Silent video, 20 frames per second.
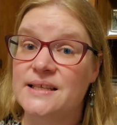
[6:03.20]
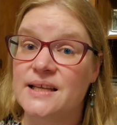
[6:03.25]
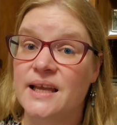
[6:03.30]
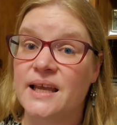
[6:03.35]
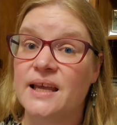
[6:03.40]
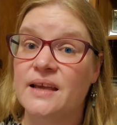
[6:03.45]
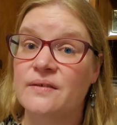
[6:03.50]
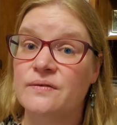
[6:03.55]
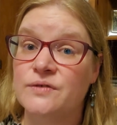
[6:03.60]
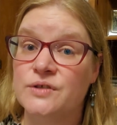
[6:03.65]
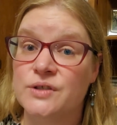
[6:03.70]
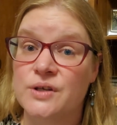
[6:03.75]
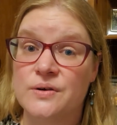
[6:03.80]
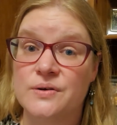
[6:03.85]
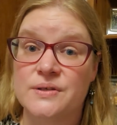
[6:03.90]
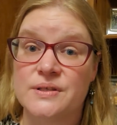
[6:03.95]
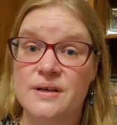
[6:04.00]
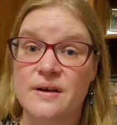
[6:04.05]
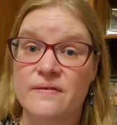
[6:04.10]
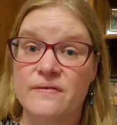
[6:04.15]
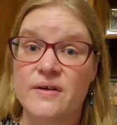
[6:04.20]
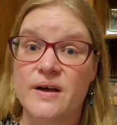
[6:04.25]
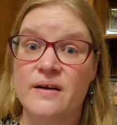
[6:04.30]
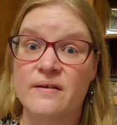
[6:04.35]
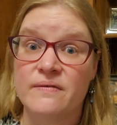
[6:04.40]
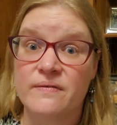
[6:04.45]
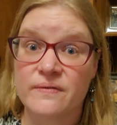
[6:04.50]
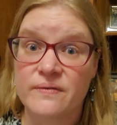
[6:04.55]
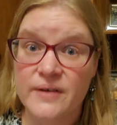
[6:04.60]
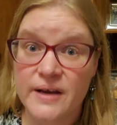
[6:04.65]
to give Joseph a
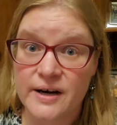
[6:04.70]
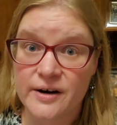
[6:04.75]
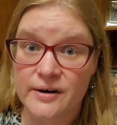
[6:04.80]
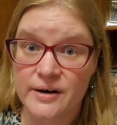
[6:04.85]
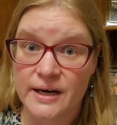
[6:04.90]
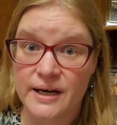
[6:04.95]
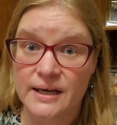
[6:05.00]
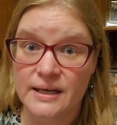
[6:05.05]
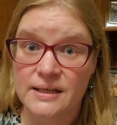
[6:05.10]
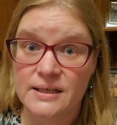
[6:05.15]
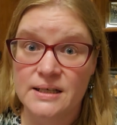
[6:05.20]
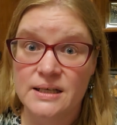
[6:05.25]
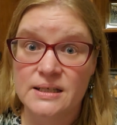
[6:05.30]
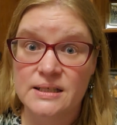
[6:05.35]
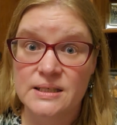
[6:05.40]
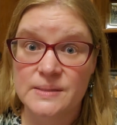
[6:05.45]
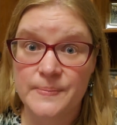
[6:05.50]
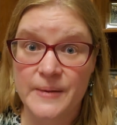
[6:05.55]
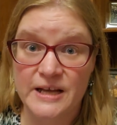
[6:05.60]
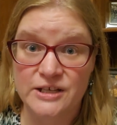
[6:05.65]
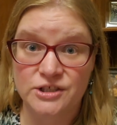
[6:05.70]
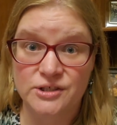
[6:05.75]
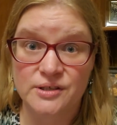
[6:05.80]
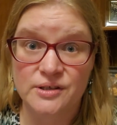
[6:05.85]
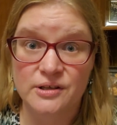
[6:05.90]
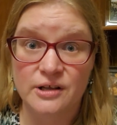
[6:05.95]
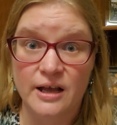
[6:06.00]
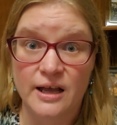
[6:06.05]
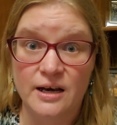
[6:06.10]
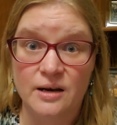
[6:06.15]
very
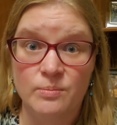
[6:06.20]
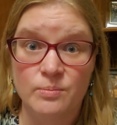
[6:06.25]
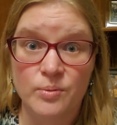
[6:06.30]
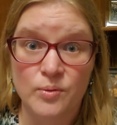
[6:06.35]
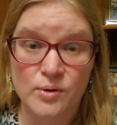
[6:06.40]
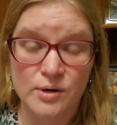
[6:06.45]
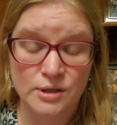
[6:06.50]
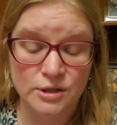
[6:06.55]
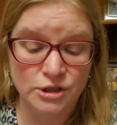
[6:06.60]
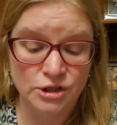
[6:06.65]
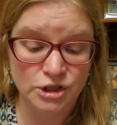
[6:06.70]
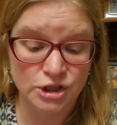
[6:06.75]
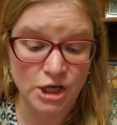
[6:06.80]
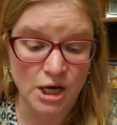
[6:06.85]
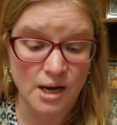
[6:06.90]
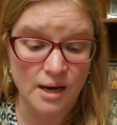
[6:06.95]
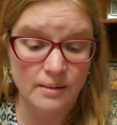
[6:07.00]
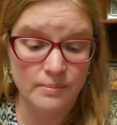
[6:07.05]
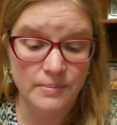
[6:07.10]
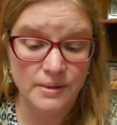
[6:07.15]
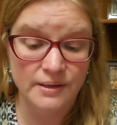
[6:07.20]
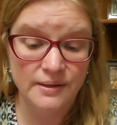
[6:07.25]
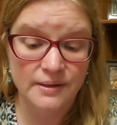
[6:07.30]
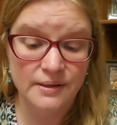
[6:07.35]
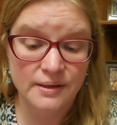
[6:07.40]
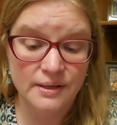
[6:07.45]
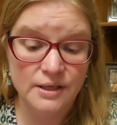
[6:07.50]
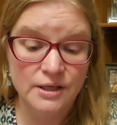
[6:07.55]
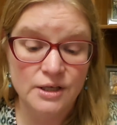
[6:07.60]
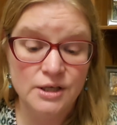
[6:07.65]
special and important job.
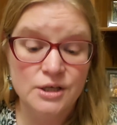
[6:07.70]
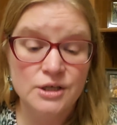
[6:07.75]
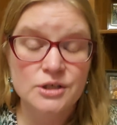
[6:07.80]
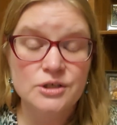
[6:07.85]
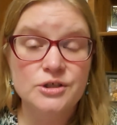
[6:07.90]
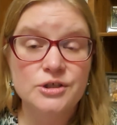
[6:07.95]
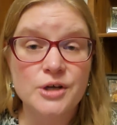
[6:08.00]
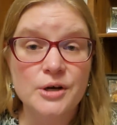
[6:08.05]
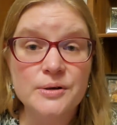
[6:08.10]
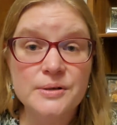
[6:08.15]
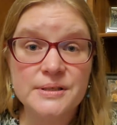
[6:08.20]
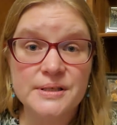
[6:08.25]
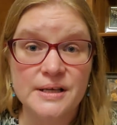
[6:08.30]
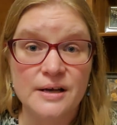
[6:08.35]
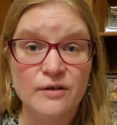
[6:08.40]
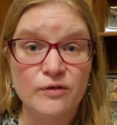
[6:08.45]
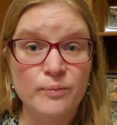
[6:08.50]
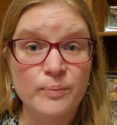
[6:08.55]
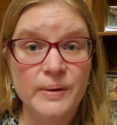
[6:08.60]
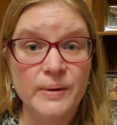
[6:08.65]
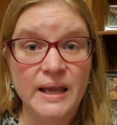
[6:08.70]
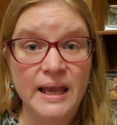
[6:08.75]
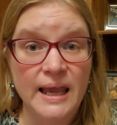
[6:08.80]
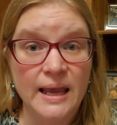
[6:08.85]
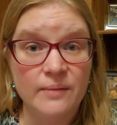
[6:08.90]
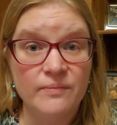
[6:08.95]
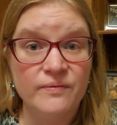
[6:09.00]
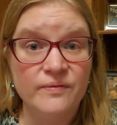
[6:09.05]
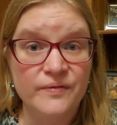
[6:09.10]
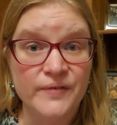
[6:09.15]
Joseph
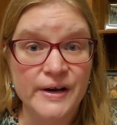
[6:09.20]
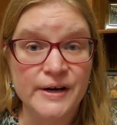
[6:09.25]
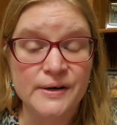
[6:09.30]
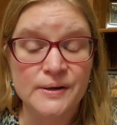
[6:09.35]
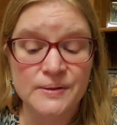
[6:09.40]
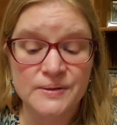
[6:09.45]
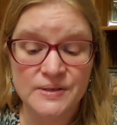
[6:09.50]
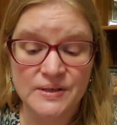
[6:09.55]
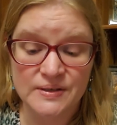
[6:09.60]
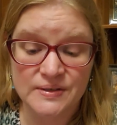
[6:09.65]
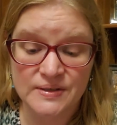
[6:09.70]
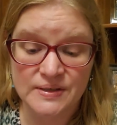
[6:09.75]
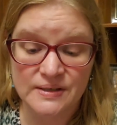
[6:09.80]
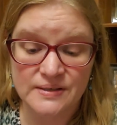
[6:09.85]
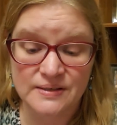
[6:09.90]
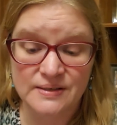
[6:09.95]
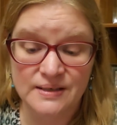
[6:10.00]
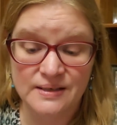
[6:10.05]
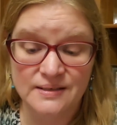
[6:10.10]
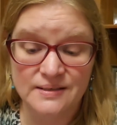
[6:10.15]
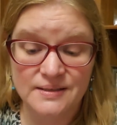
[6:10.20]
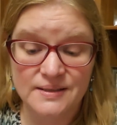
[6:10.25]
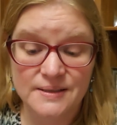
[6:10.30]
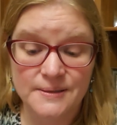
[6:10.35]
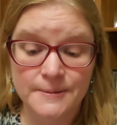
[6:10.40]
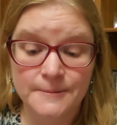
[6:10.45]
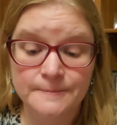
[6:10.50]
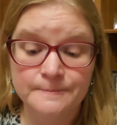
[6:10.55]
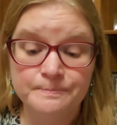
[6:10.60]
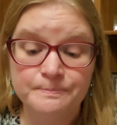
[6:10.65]
became Pharaoh's assistant.
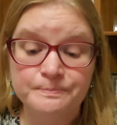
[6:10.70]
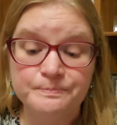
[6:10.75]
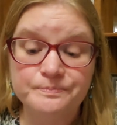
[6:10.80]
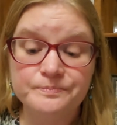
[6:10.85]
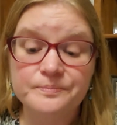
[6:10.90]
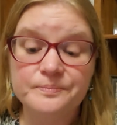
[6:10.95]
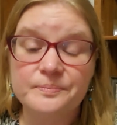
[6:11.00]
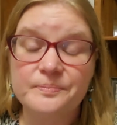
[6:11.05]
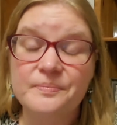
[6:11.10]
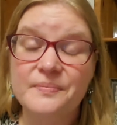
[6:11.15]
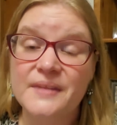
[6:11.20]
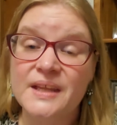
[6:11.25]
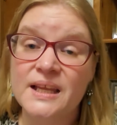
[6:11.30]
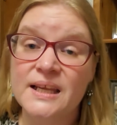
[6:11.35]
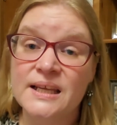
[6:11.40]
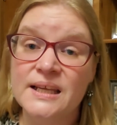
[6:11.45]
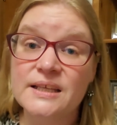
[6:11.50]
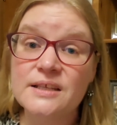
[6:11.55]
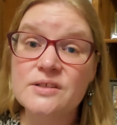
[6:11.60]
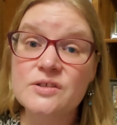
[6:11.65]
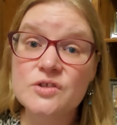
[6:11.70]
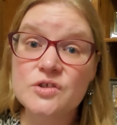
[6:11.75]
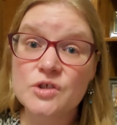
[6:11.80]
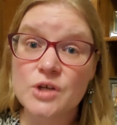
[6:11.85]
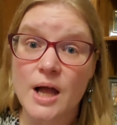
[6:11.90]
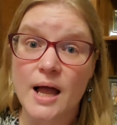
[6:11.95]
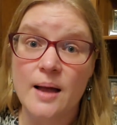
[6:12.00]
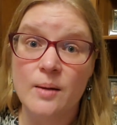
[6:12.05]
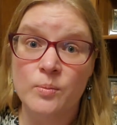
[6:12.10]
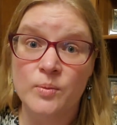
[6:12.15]
His
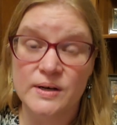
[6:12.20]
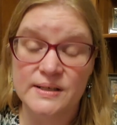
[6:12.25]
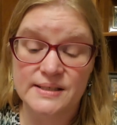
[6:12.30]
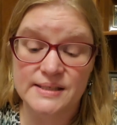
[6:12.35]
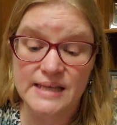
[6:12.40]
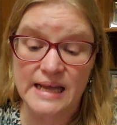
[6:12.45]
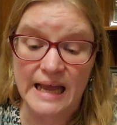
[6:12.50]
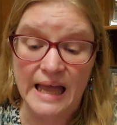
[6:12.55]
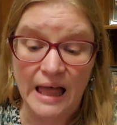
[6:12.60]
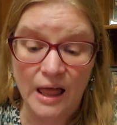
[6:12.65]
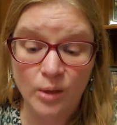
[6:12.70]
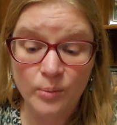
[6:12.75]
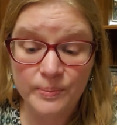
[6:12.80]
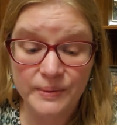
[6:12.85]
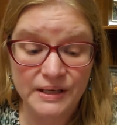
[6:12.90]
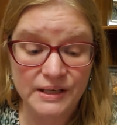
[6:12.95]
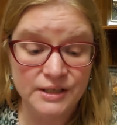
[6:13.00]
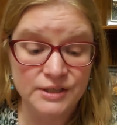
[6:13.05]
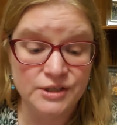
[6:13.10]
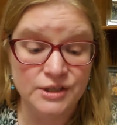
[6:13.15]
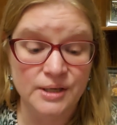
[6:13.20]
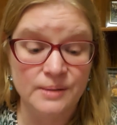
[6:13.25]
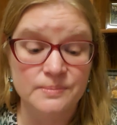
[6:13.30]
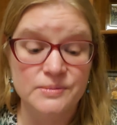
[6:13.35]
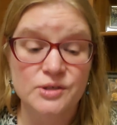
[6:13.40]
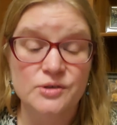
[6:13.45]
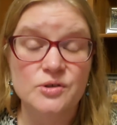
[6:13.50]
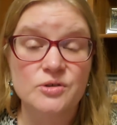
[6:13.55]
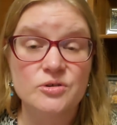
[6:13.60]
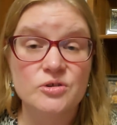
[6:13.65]
job was to help
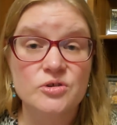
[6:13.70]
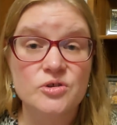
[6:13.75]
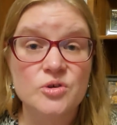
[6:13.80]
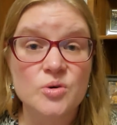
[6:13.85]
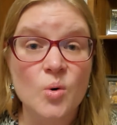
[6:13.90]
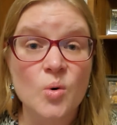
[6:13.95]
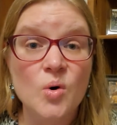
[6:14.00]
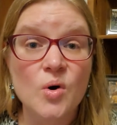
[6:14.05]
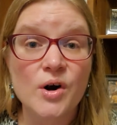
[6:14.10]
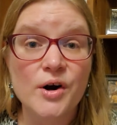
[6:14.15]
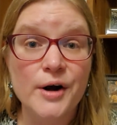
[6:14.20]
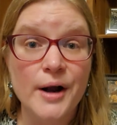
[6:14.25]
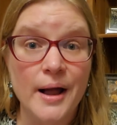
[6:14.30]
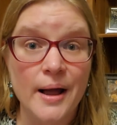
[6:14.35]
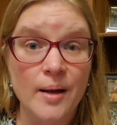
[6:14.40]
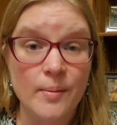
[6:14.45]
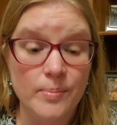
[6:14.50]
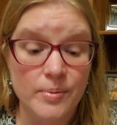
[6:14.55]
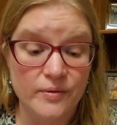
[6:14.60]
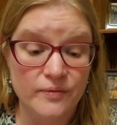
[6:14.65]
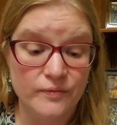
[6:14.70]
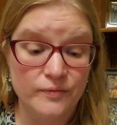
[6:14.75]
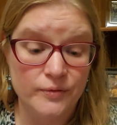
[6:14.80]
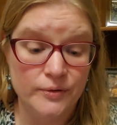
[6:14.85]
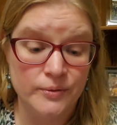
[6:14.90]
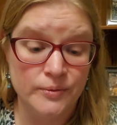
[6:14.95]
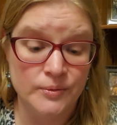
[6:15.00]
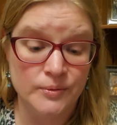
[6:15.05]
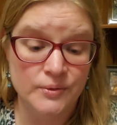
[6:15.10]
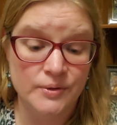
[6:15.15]
Egypt store up
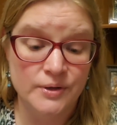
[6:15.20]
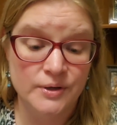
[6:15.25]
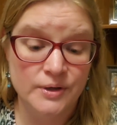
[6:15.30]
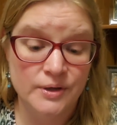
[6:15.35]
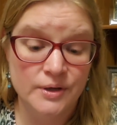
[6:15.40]
food